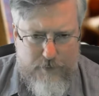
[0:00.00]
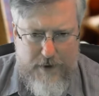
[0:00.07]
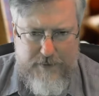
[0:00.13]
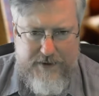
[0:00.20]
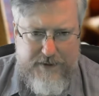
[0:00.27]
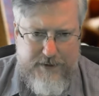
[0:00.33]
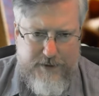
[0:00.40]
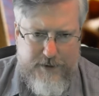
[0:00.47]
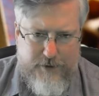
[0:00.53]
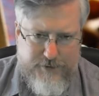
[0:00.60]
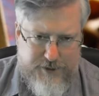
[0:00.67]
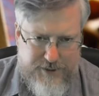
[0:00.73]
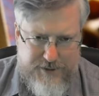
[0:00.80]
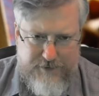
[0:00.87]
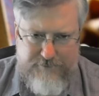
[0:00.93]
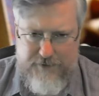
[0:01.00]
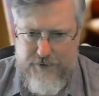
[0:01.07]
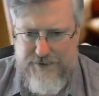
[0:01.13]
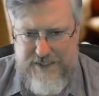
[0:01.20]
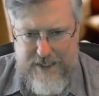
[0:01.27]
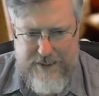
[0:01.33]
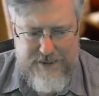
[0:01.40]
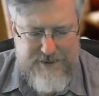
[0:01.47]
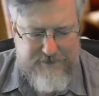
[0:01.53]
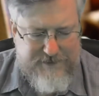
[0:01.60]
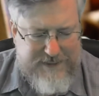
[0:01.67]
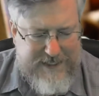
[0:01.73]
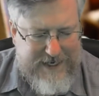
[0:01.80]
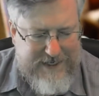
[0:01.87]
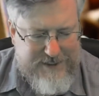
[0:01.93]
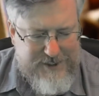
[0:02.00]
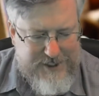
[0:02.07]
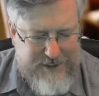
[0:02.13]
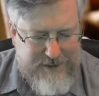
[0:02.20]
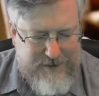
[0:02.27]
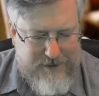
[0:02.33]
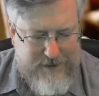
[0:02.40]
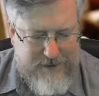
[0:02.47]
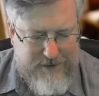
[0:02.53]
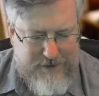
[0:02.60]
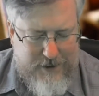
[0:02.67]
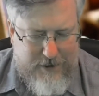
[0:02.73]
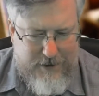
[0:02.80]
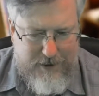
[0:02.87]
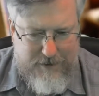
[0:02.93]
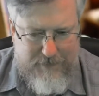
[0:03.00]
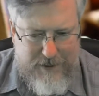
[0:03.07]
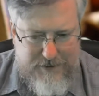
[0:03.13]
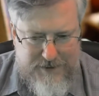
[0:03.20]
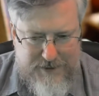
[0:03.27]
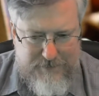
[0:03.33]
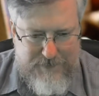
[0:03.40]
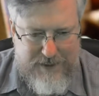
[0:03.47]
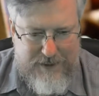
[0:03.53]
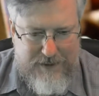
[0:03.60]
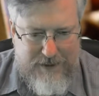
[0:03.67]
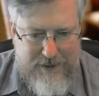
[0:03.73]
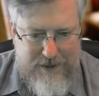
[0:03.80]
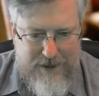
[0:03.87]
maybe, you know, just a few seconds of tangent talking about something,